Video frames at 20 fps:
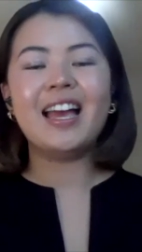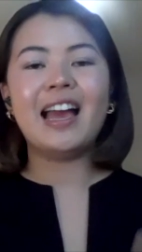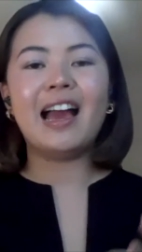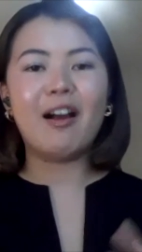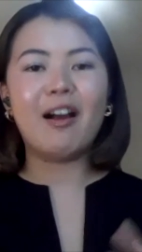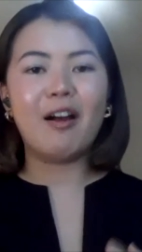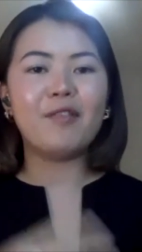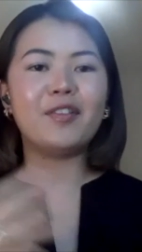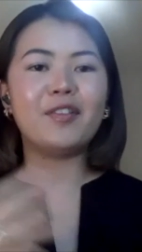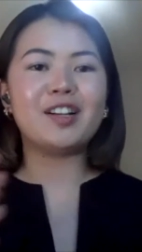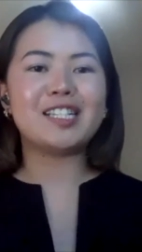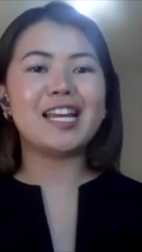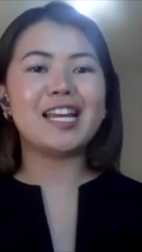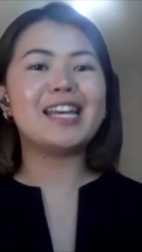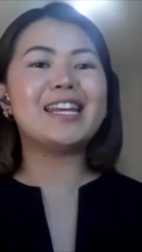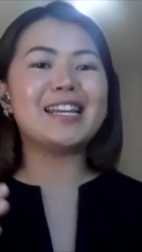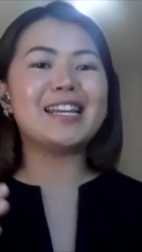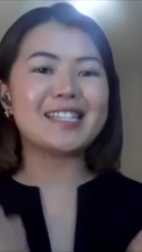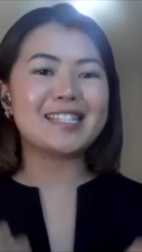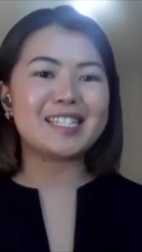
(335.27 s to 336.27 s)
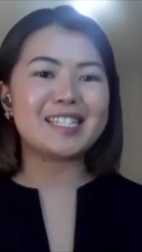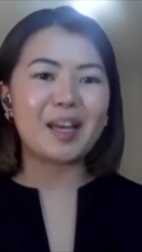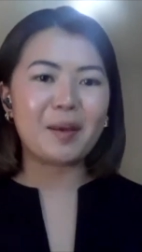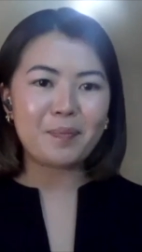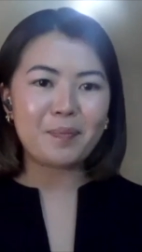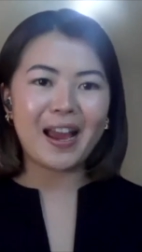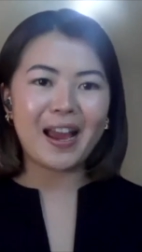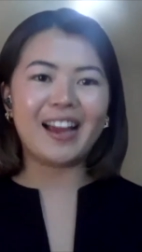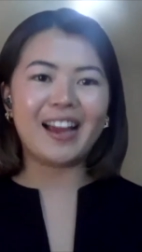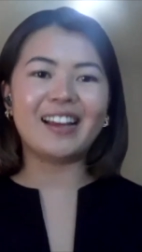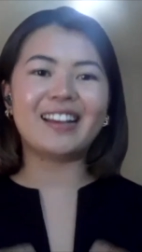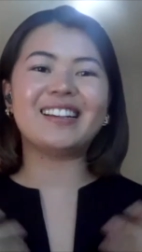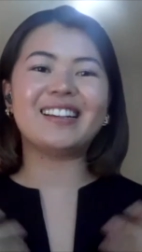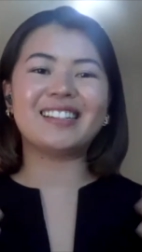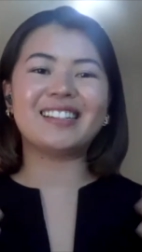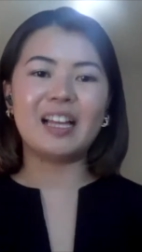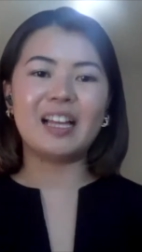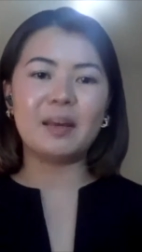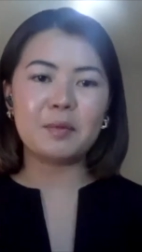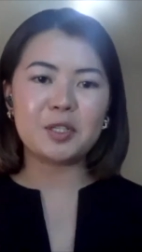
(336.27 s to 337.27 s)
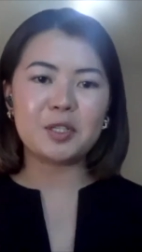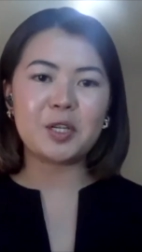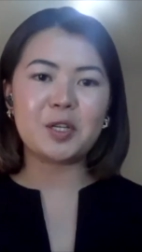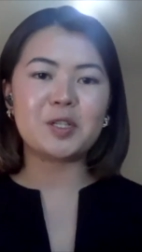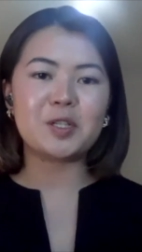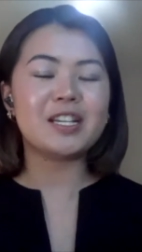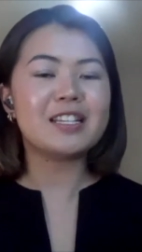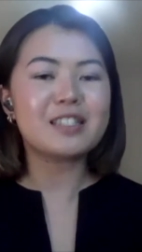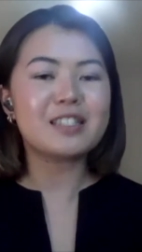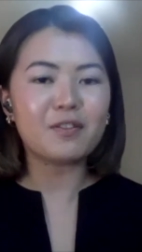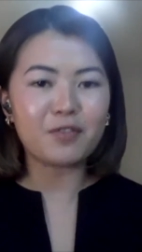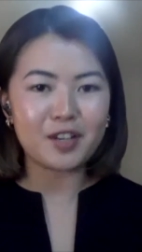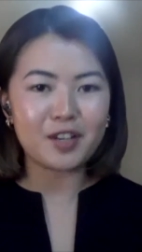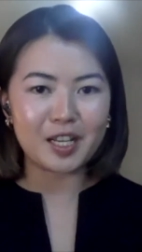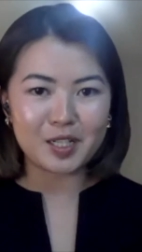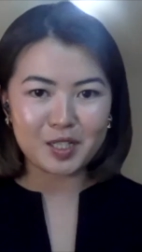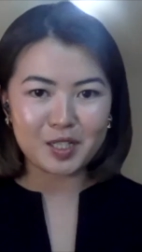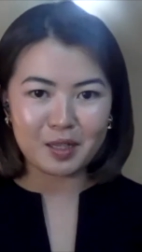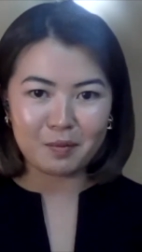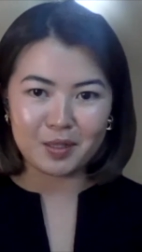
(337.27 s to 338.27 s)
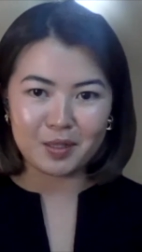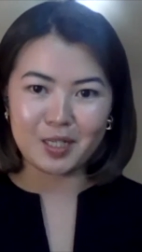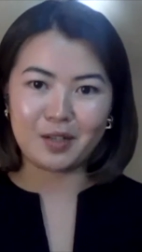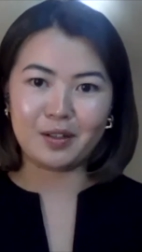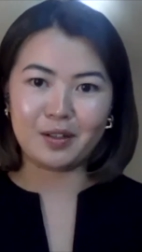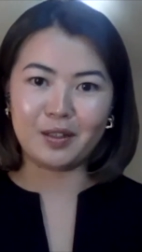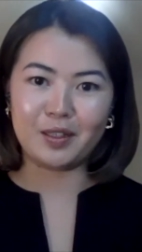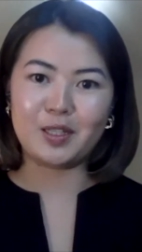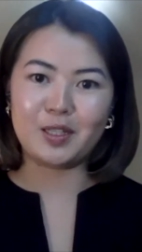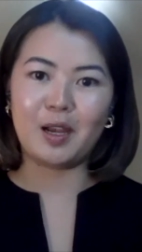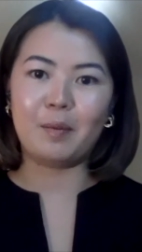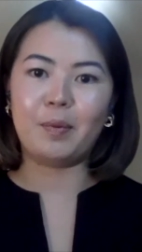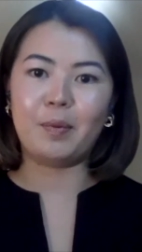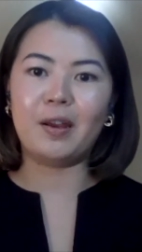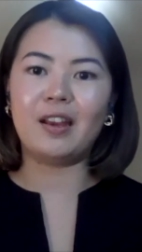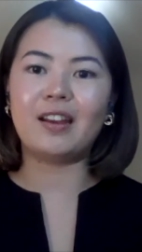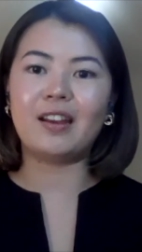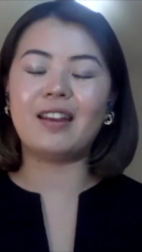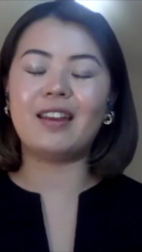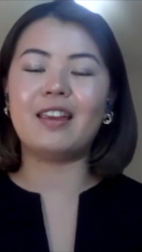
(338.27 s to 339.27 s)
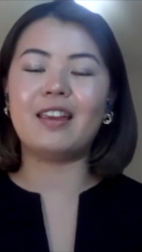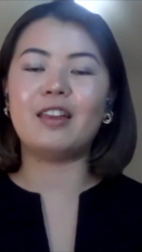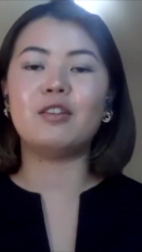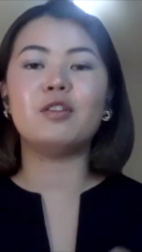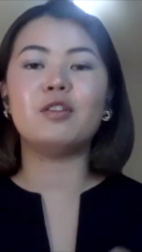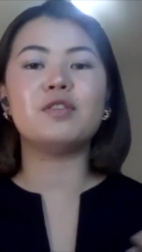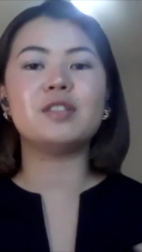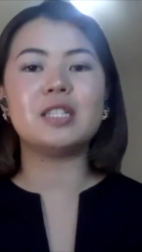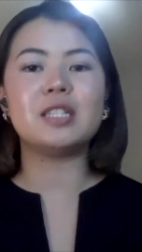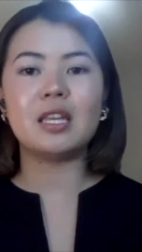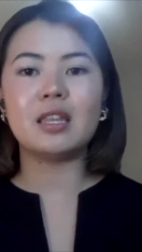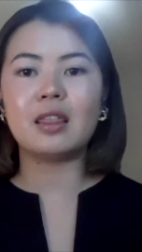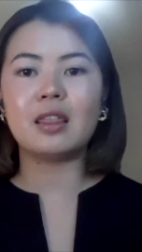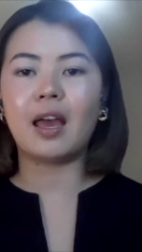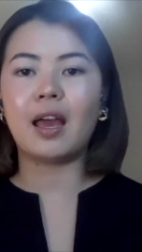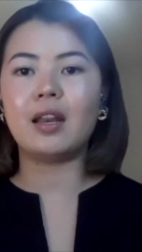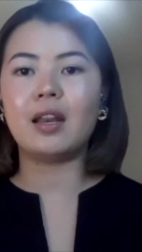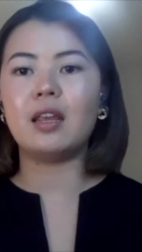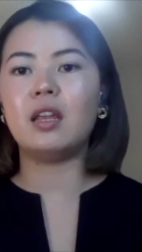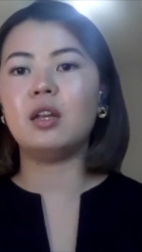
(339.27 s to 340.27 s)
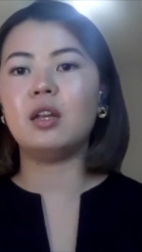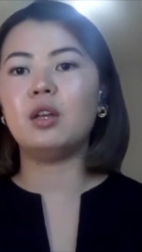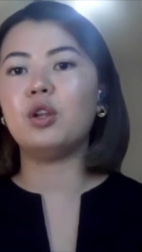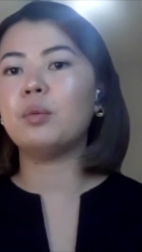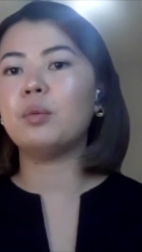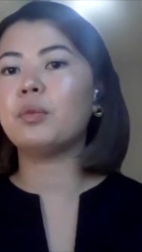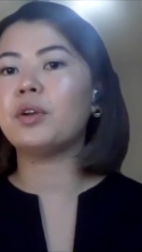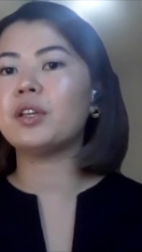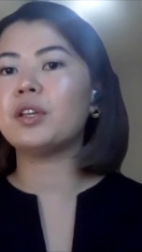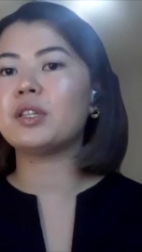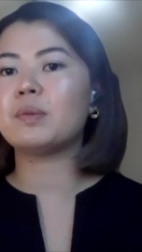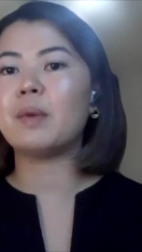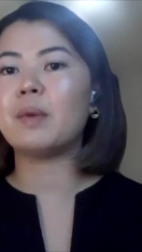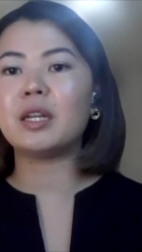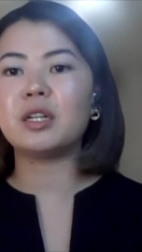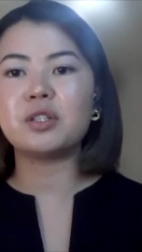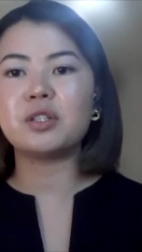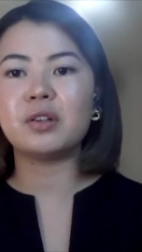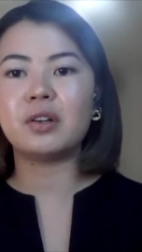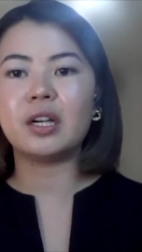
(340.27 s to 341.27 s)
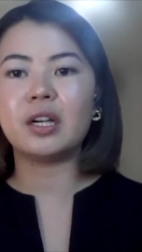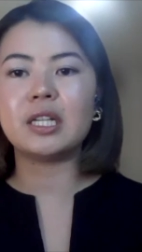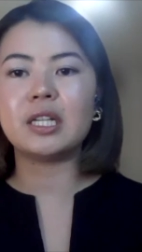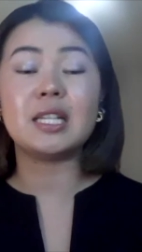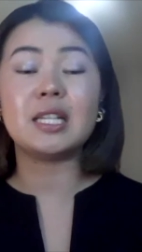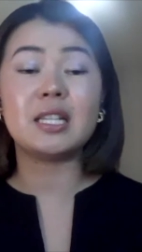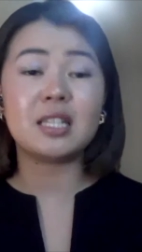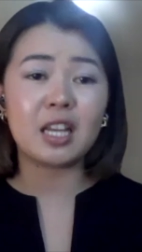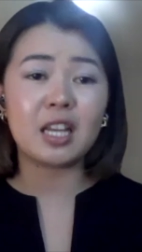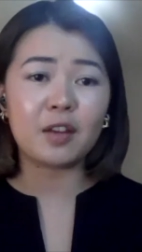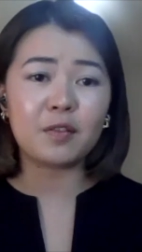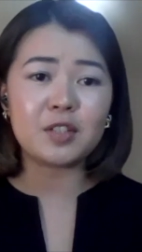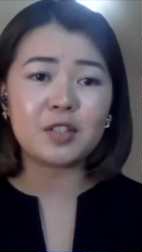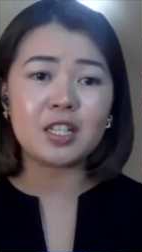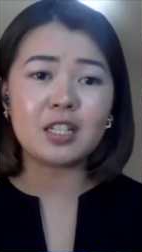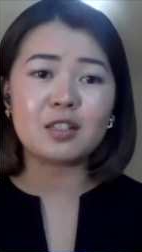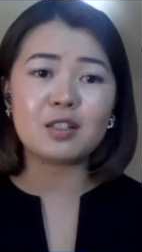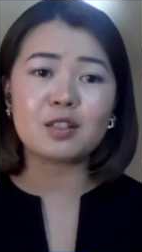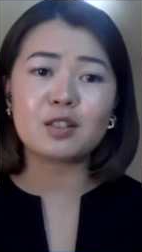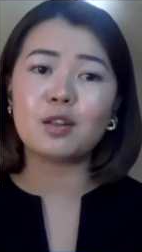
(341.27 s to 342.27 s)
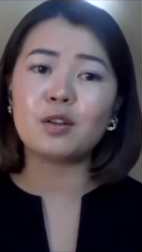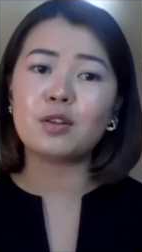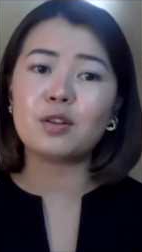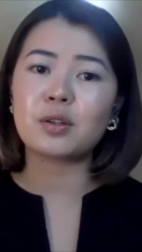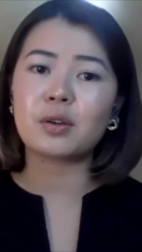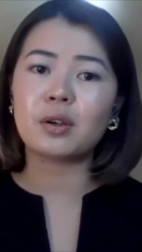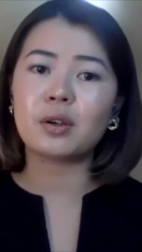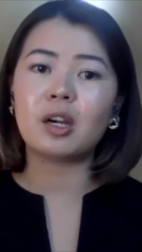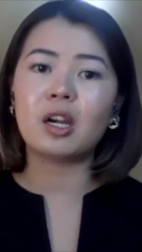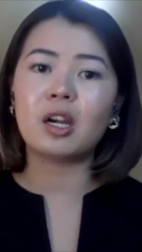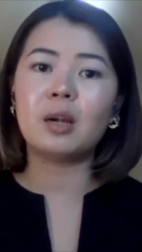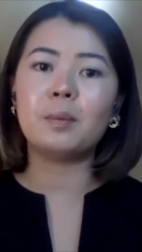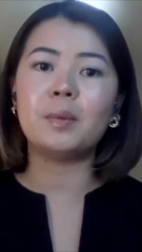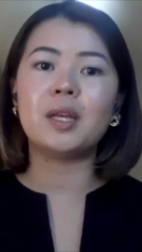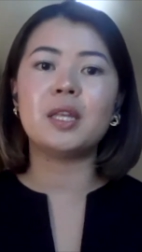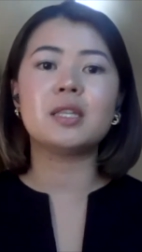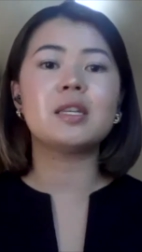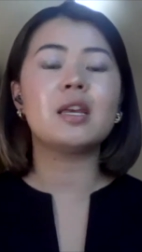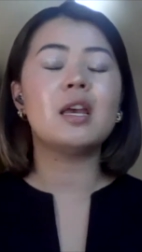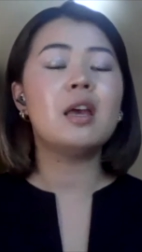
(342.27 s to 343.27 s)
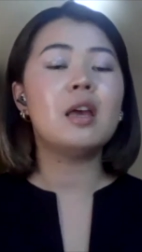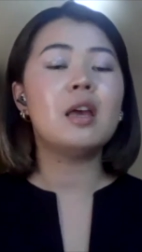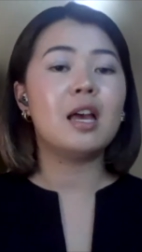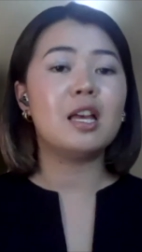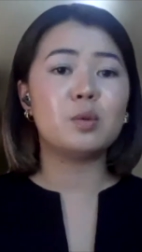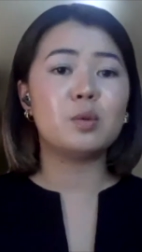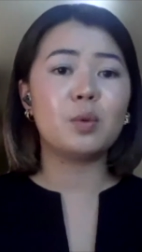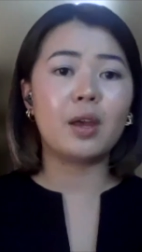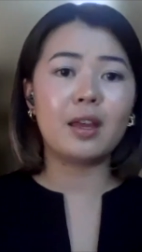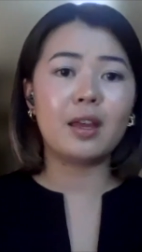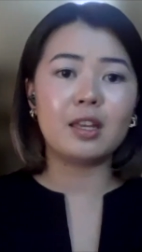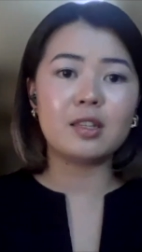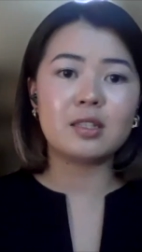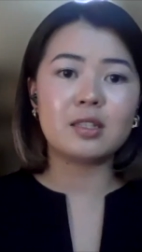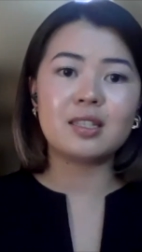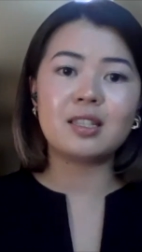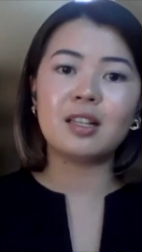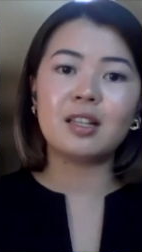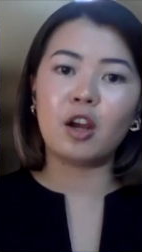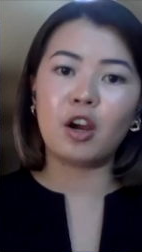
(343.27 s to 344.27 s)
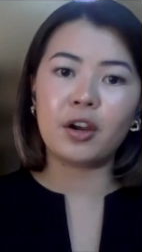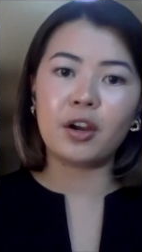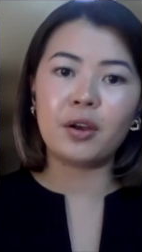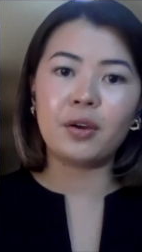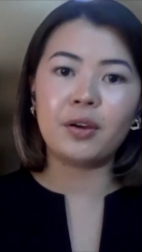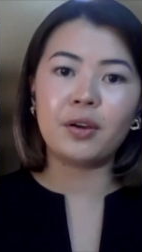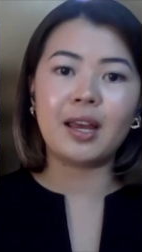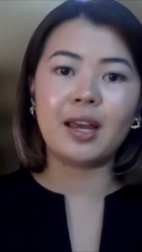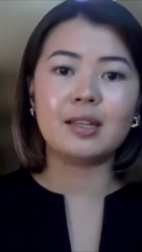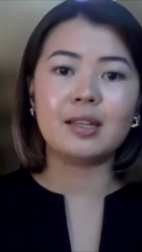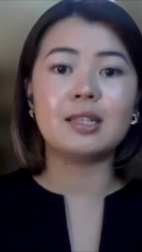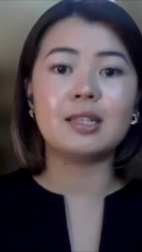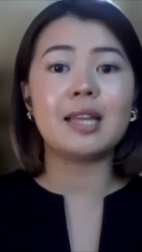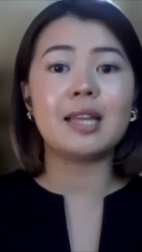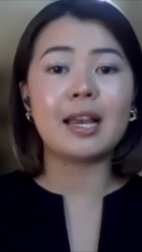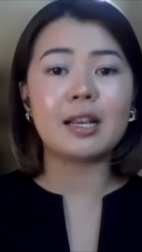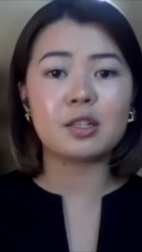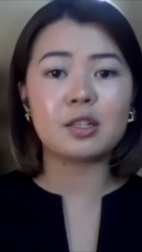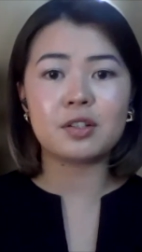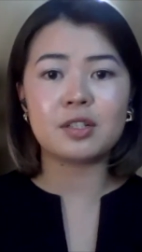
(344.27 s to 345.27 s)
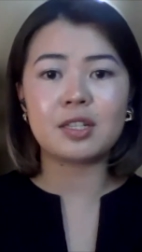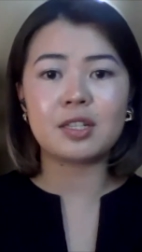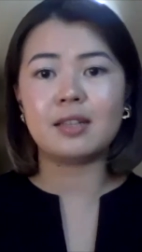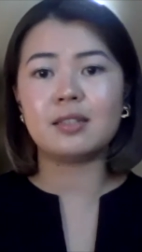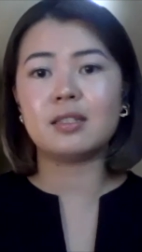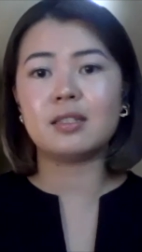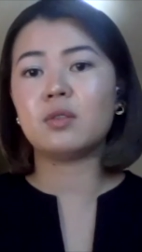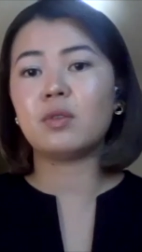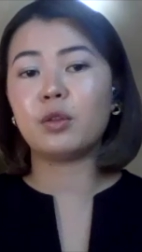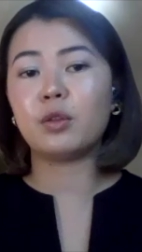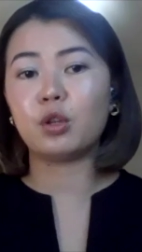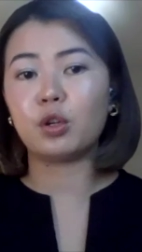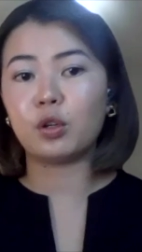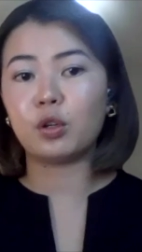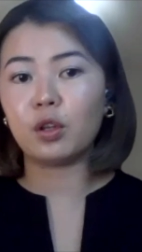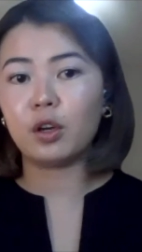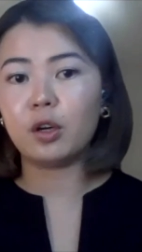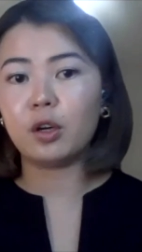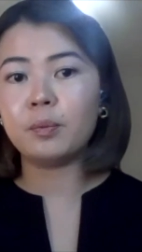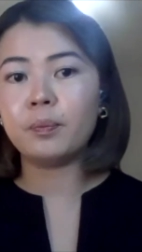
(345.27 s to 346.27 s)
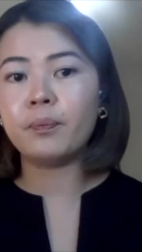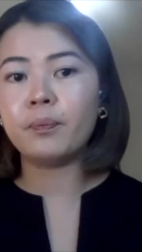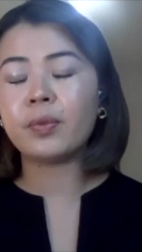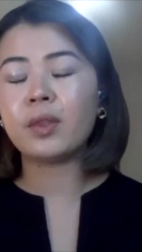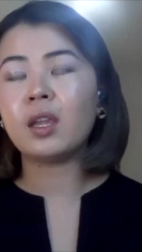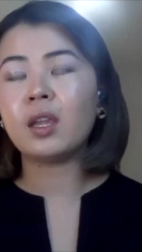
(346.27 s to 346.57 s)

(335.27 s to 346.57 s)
However, taking a step back, climate change is a financially material topic, and you've seen that in numerous mandatory TCFD disclosure requirements, as well as scenario analysis exercises around the globe.